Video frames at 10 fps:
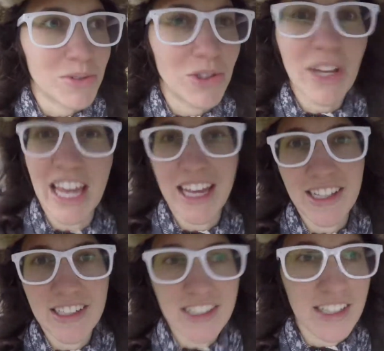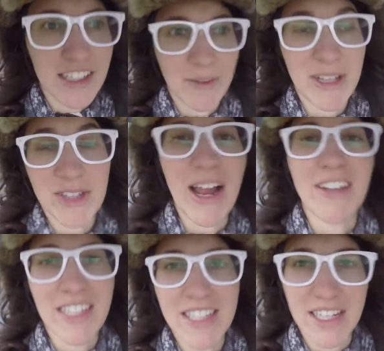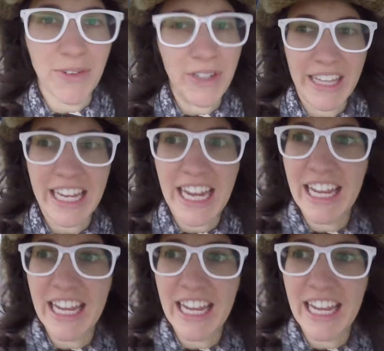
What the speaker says: look at my surroundings differently.